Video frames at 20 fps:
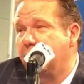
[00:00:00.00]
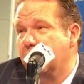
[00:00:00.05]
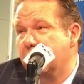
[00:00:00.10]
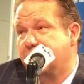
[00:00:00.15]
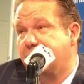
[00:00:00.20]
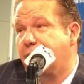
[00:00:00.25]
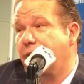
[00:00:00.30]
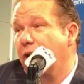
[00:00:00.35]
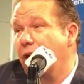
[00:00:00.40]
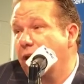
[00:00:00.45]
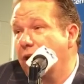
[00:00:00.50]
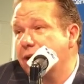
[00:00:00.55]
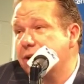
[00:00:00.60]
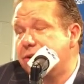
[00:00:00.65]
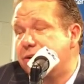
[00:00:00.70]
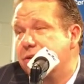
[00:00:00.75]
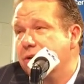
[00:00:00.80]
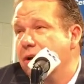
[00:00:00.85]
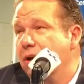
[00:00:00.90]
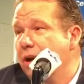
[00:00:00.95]
Because for
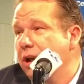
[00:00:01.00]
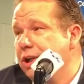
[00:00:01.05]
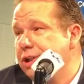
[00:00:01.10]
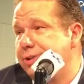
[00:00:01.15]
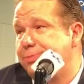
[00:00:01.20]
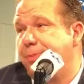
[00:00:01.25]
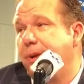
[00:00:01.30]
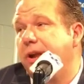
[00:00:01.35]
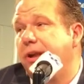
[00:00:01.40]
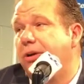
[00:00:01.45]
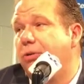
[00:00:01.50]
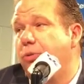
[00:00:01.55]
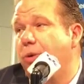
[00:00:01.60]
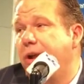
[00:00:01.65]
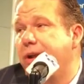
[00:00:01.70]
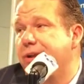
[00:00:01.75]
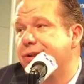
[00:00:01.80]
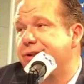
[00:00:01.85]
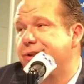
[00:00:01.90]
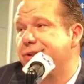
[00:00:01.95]
us, speed and
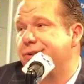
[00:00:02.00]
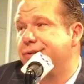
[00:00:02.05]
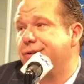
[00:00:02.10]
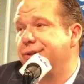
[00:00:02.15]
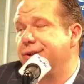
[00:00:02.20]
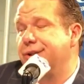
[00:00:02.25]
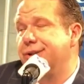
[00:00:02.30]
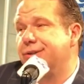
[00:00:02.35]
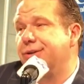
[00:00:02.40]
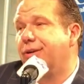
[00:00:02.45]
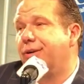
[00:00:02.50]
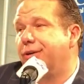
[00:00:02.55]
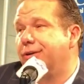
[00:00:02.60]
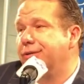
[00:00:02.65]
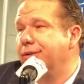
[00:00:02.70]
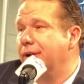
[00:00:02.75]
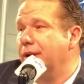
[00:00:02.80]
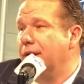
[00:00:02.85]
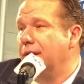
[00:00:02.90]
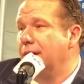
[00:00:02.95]
quickness is, is our
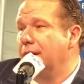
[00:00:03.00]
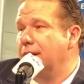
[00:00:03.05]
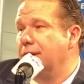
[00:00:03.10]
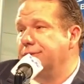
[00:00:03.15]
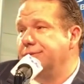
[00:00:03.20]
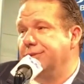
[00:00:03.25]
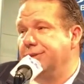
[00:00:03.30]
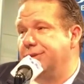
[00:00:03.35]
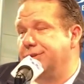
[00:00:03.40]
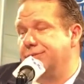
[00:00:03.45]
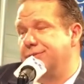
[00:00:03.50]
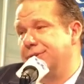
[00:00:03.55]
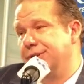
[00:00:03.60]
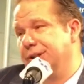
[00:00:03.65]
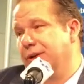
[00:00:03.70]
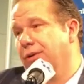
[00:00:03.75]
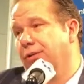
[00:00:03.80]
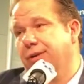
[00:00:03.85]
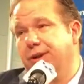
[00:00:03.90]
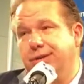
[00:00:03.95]
is,
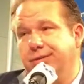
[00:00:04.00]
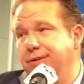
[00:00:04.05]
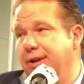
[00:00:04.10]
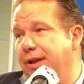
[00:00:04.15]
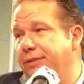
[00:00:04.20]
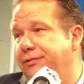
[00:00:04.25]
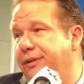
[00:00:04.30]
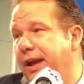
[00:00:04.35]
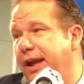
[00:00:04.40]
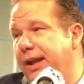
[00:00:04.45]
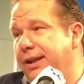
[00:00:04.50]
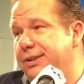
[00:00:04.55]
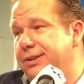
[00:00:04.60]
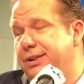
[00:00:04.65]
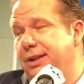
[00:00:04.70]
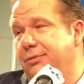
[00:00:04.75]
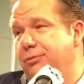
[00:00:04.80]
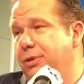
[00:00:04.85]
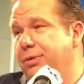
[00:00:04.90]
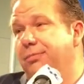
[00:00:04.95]
the only advantage
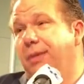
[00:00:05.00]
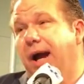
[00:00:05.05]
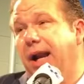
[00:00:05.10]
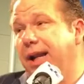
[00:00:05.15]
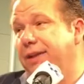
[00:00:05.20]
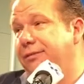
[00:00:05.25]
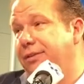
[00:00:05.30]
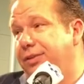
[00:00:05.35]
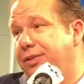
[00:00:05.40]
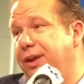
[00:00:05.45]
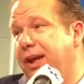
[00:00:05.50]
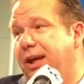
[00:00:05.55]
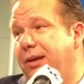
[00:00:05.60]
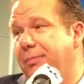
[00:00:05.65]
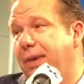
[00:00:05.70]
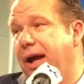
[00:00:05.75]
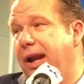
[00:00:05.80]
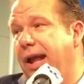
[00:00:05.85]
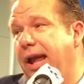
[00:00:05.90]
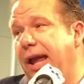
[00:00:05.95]
that we might even think
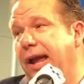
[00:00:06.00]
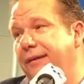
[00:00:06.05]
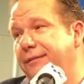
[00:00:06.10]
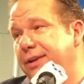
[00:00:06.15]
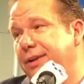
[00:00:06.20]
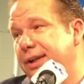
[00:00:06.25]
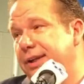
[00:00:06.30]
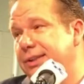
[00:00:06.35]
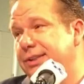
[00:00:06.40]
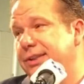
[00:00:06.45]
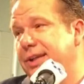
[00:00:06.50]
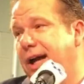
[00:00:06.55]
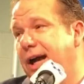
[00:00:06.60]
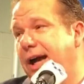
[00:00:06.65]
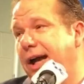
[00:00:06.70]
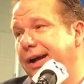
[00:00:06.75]
about having inside.